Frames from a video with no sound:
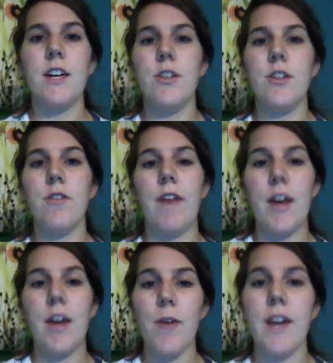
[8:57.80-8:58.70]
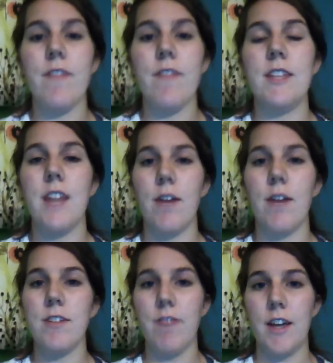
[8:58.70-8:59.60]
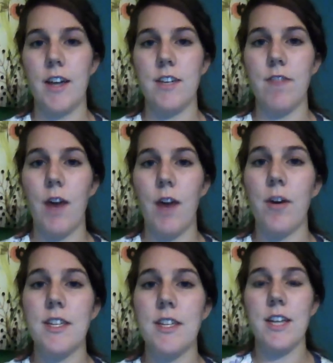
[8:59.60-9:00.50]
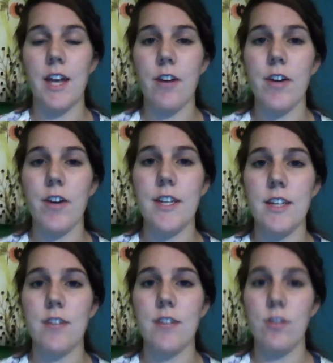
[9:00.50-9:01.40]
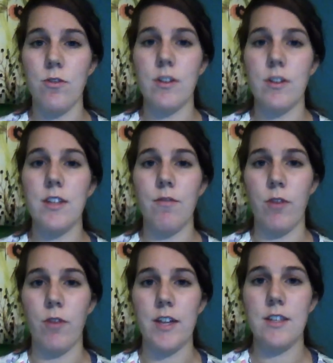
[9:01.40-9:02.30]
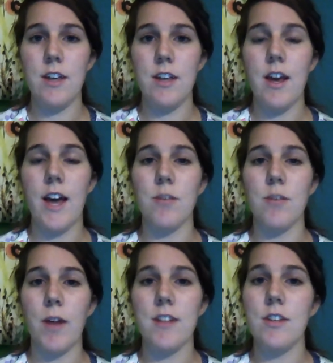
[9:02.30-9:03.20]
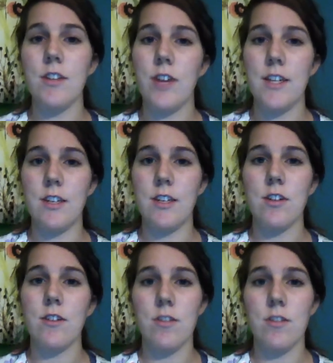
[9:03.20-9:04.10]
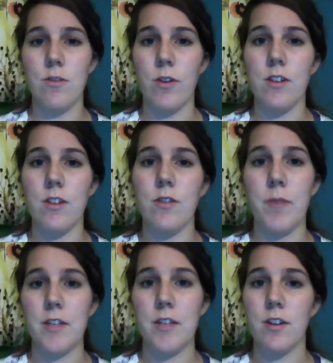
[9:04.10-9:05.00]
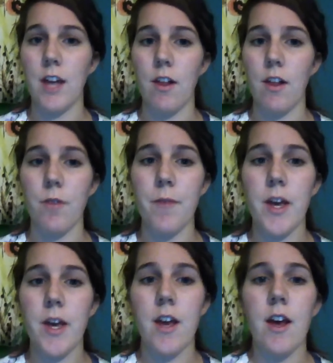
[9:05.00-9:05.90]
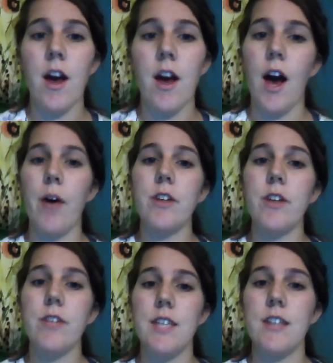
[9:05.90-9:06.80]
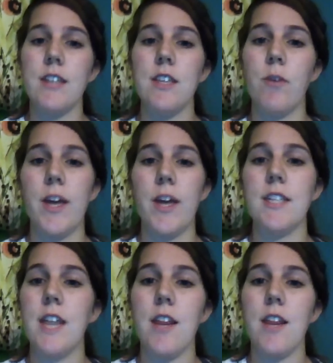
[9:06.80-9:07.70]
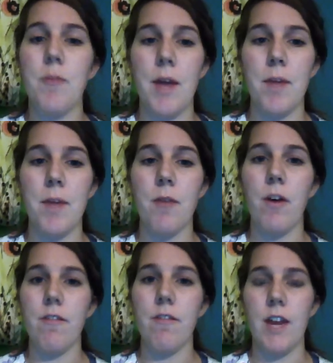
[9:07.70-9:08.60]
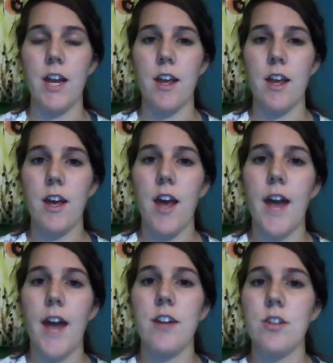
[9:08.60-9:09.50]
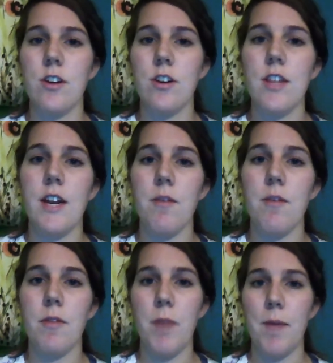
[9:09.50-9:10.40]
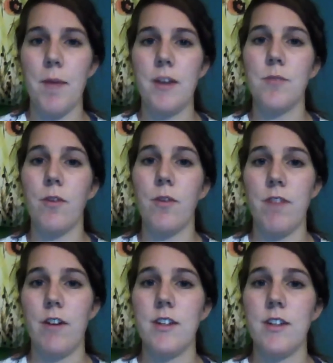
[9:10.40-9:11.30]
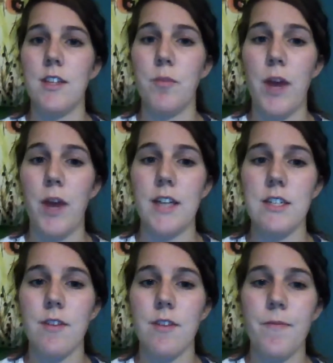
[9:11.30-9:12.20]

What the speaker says: To evaluate if this care was effective, I want to an increase in stools and voids, as well as a transitional stool to a mustard yellow. I want to assess the awake state of the baby while feeding and ensure that the baby is more vigorous at the breast.